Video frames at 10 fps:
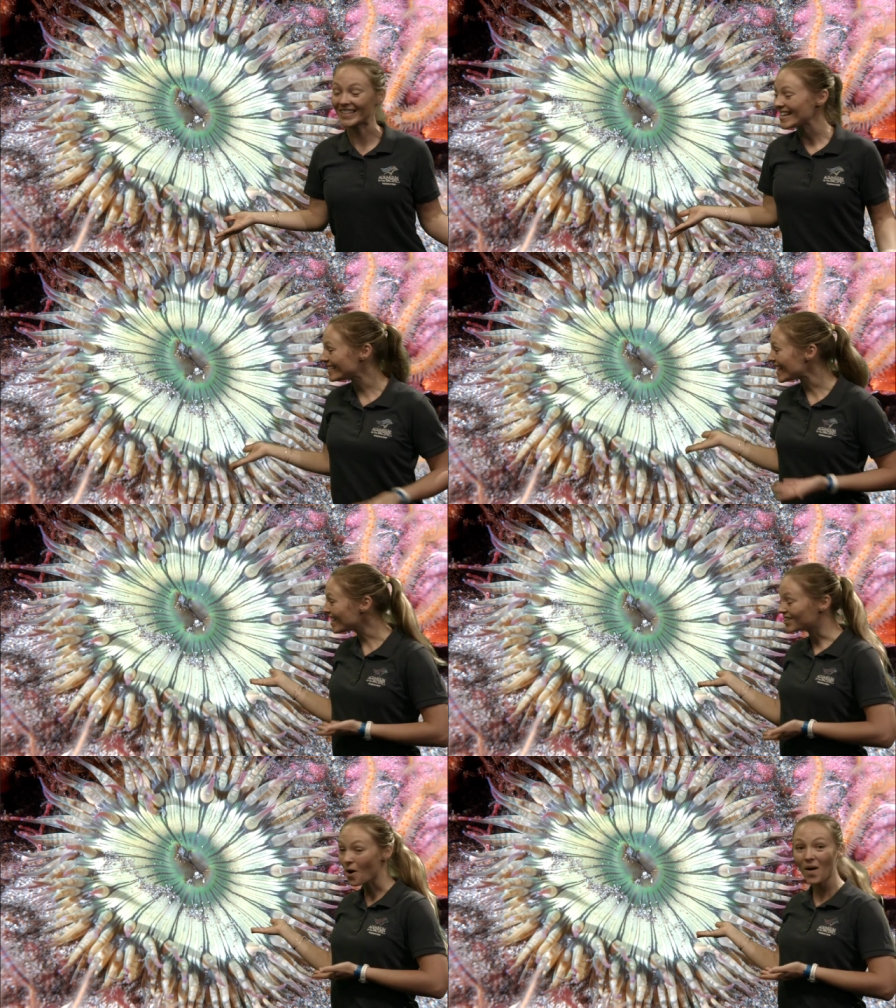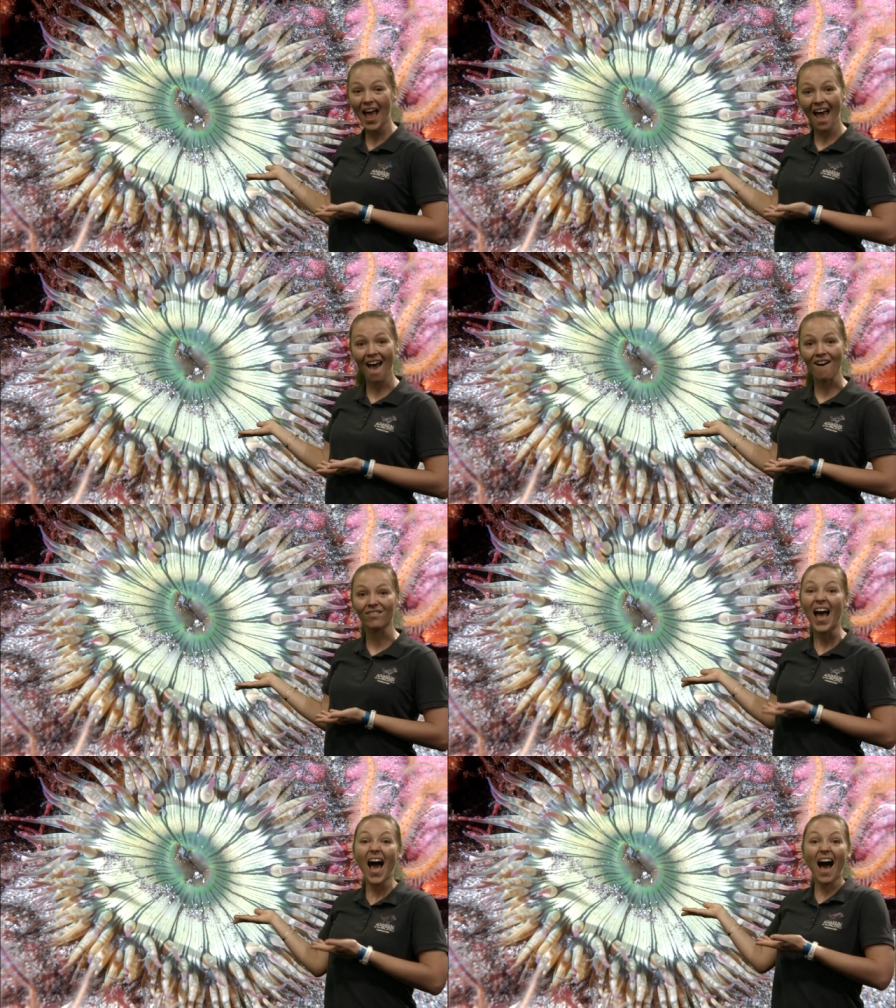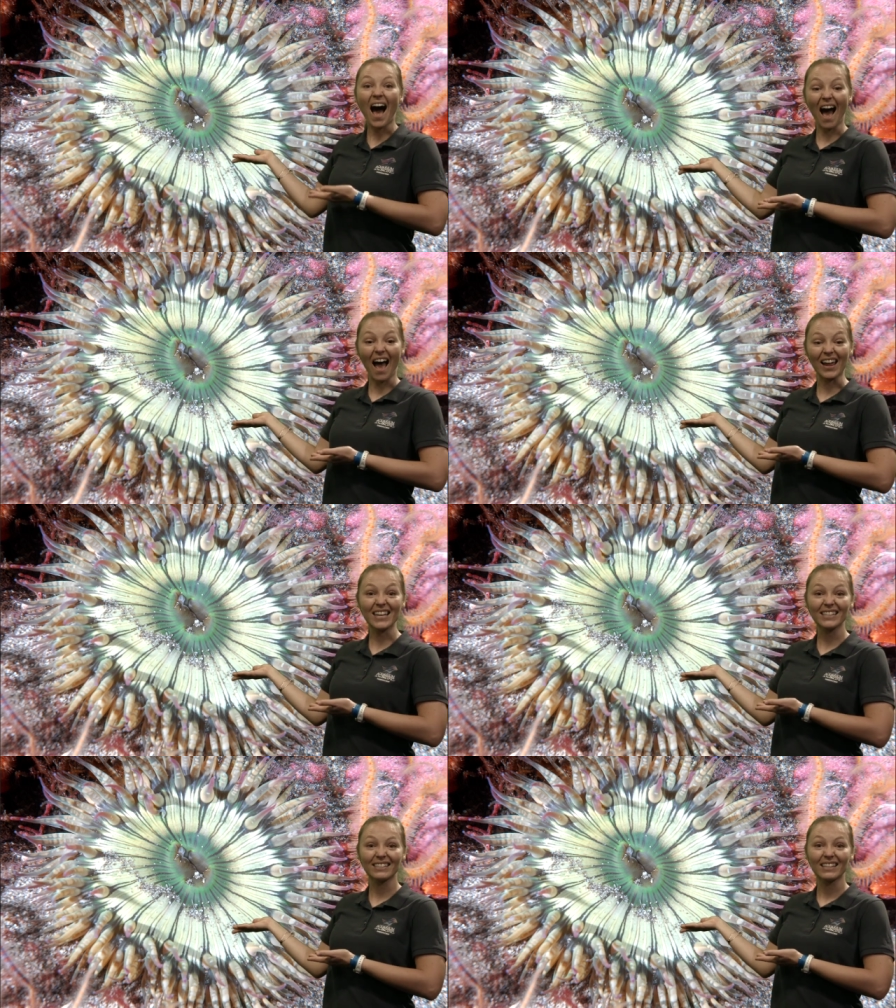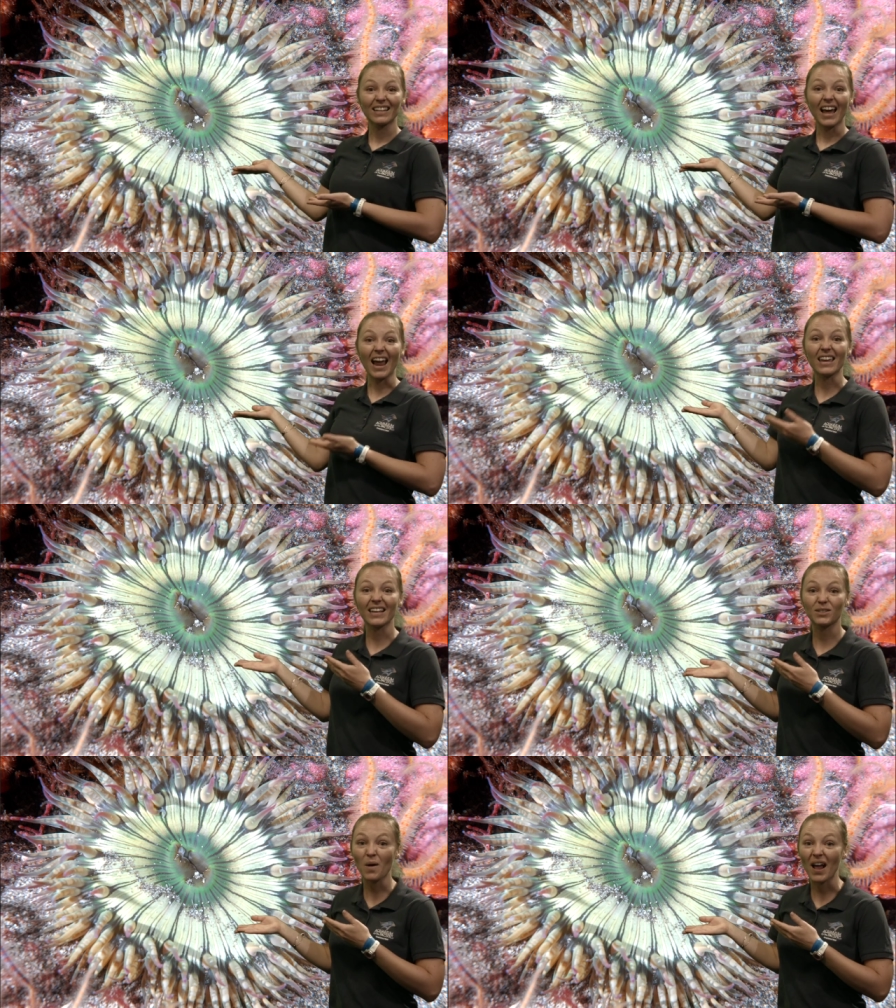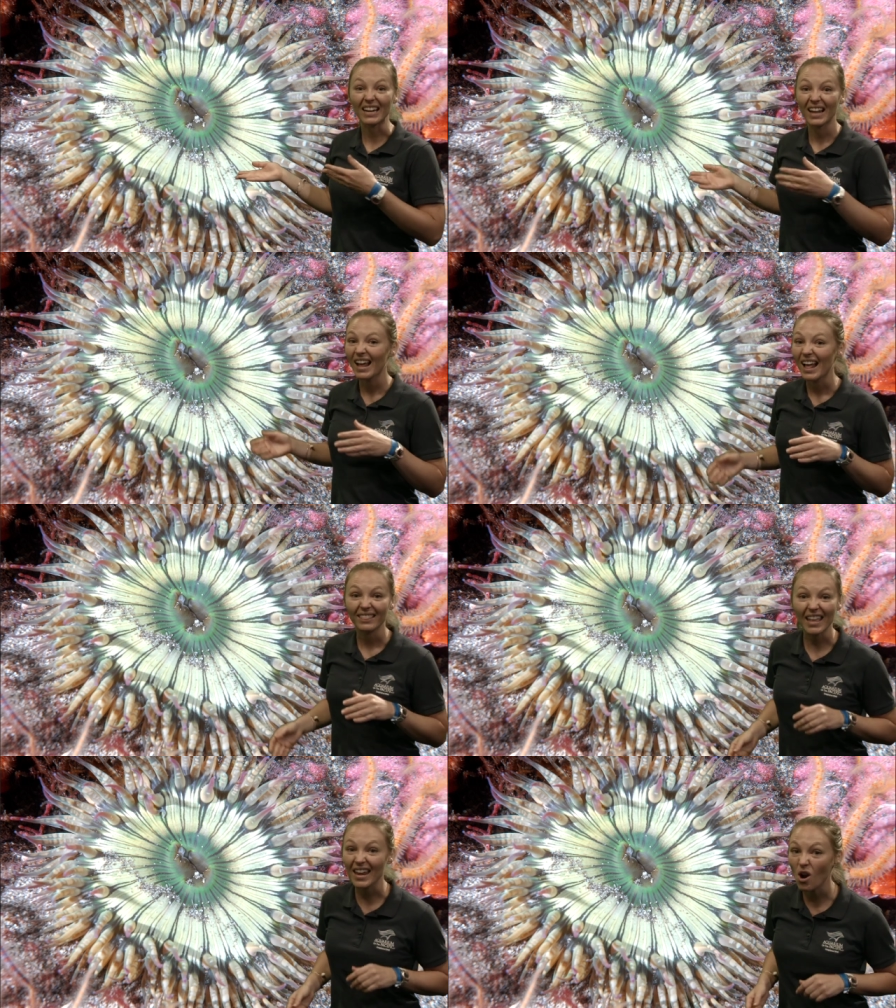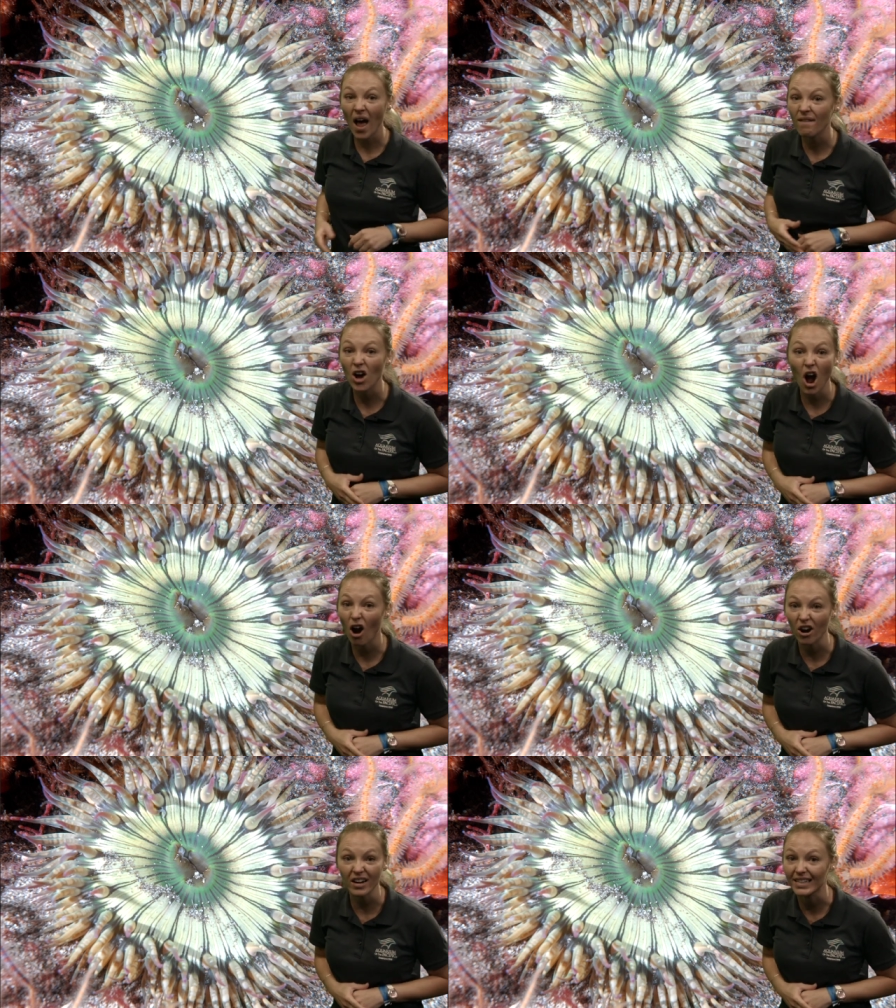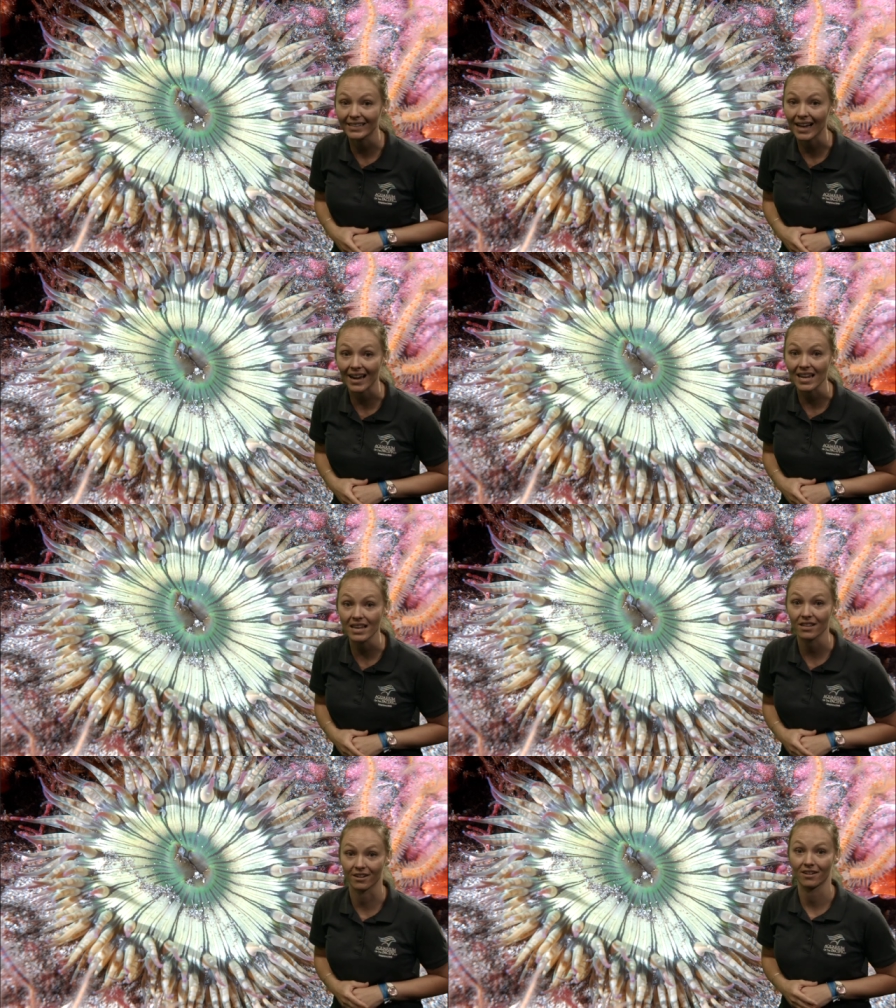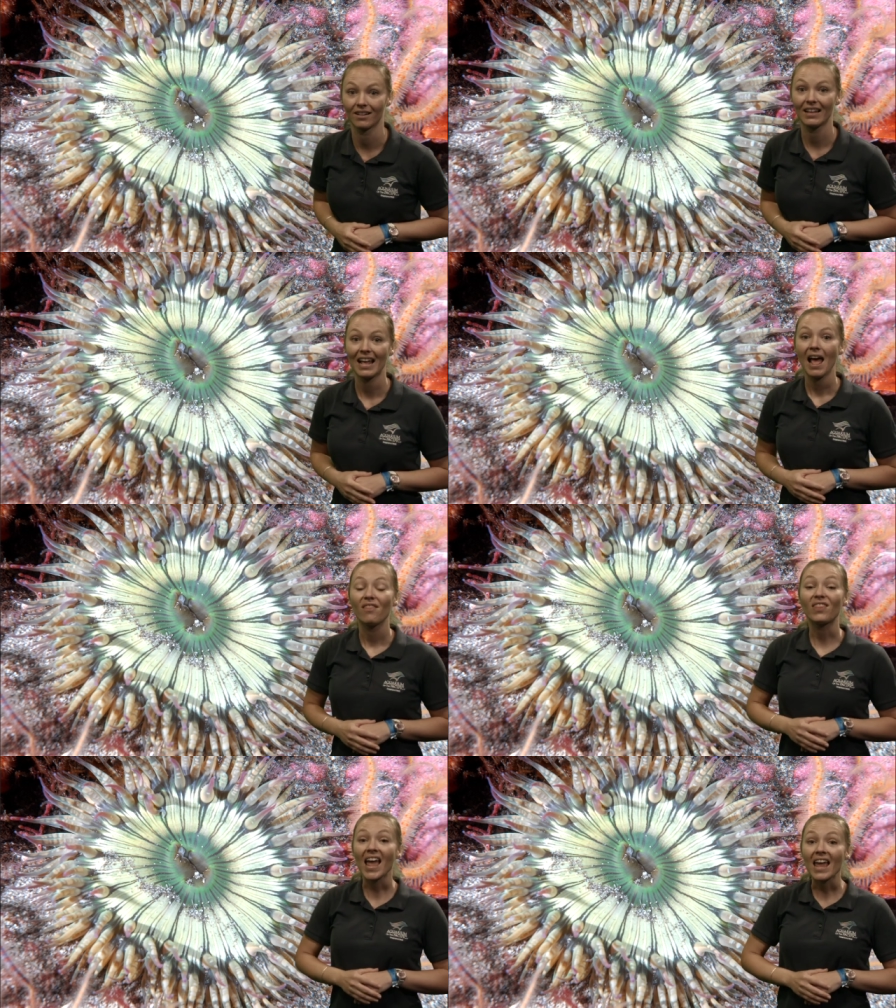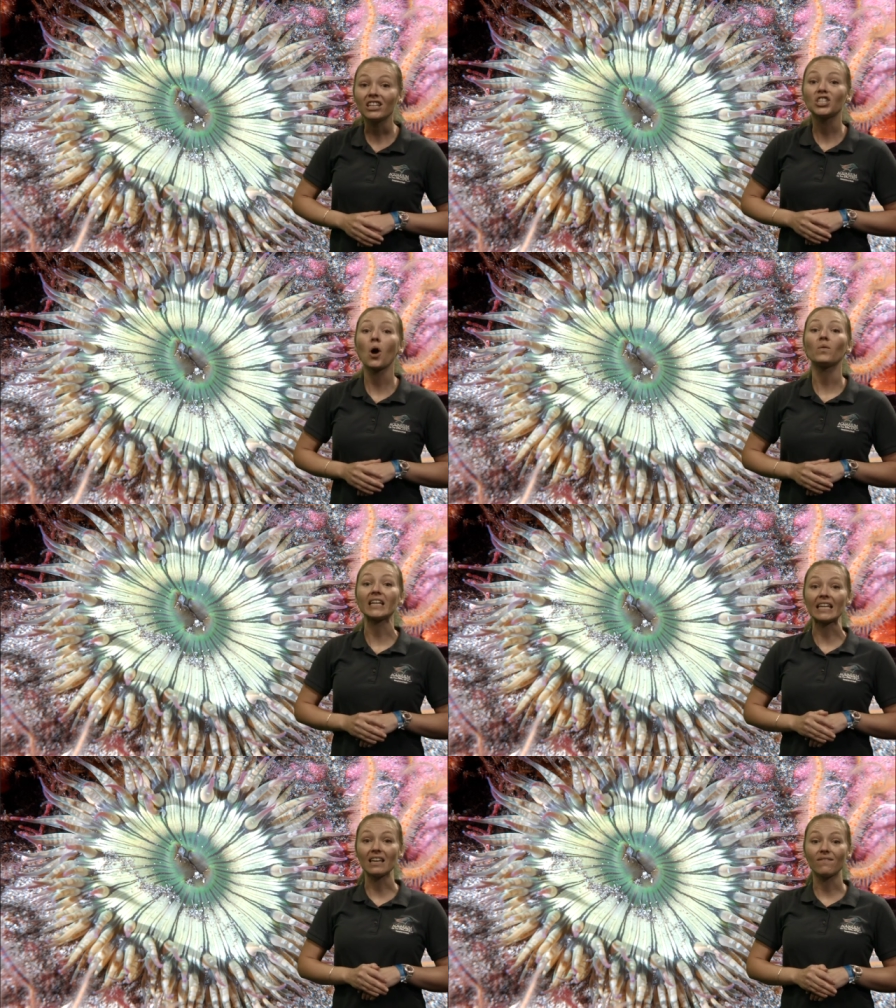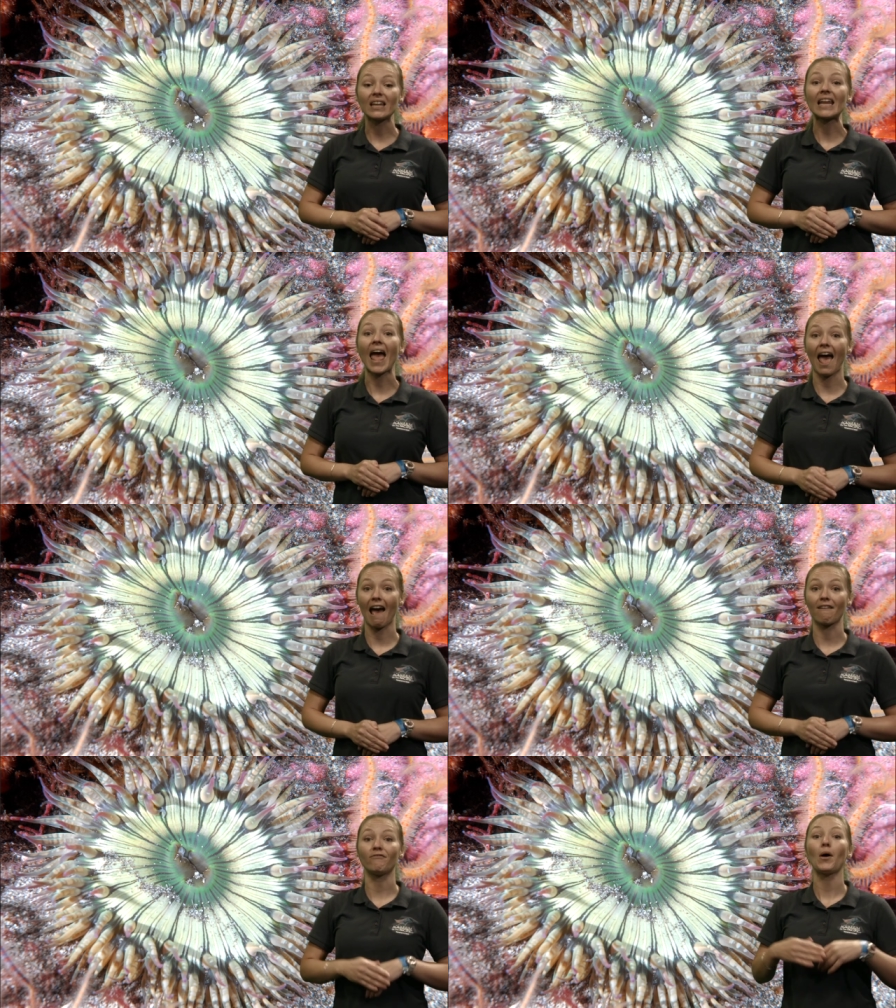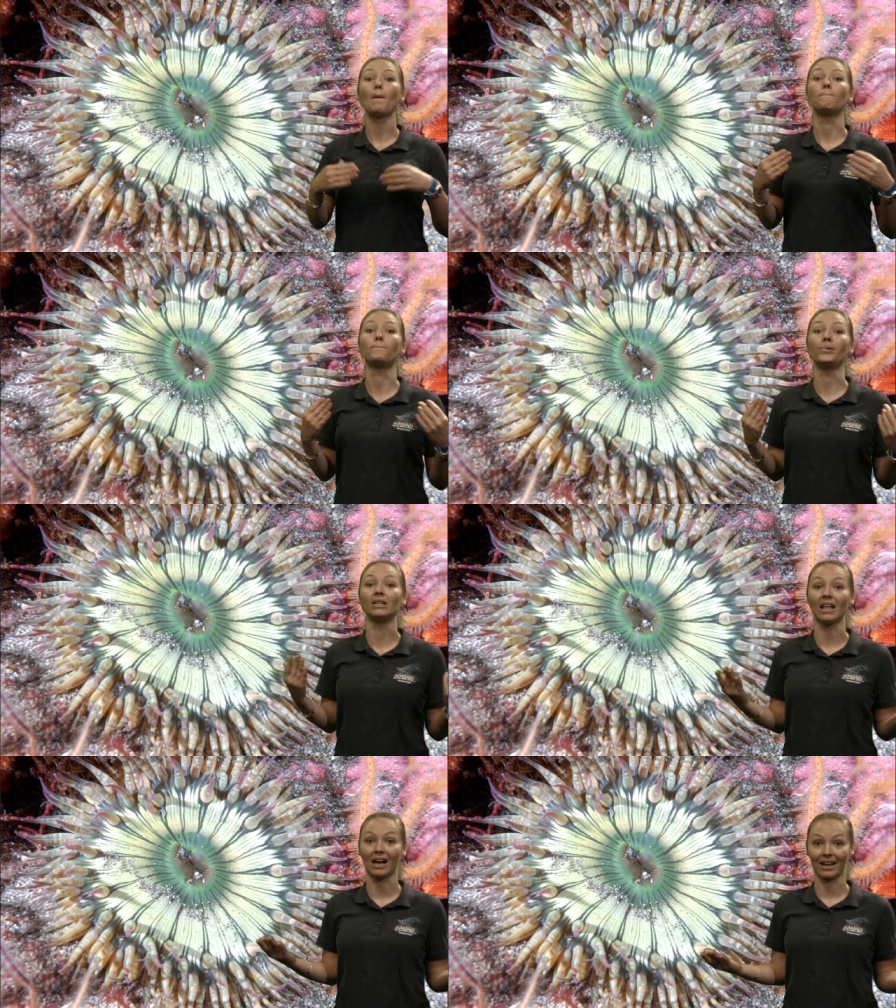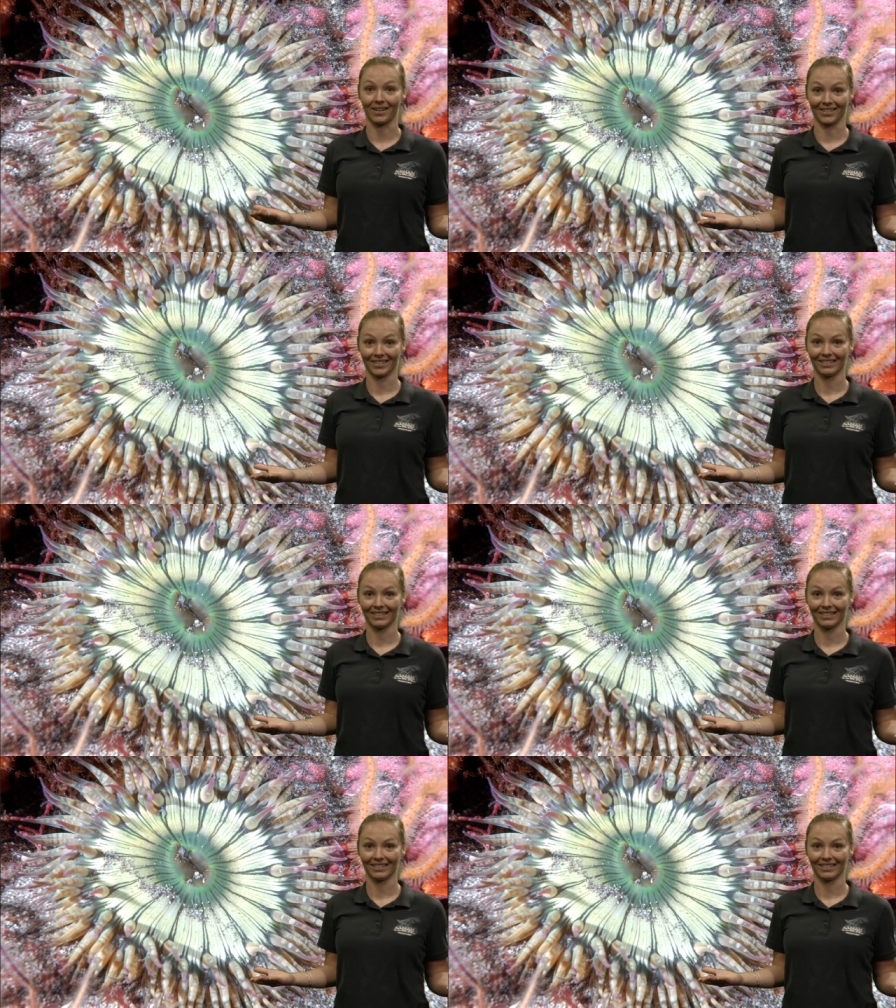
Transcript: and they don't have eyes. And guess what? They don't have a heart inside either. They don't even have blood.